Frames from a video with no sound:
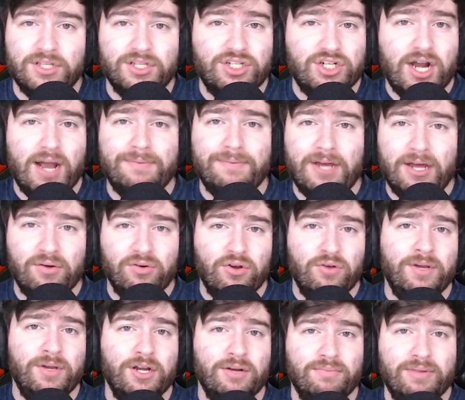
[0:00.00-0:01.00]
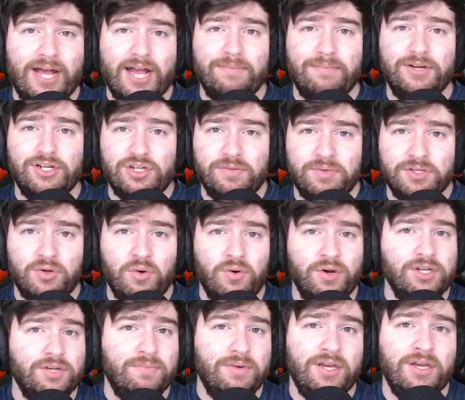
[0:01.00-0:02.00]
The drop down room here in Black Bishop is
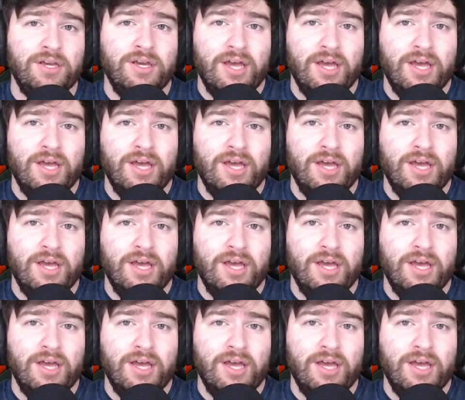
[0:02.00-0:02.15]
going to be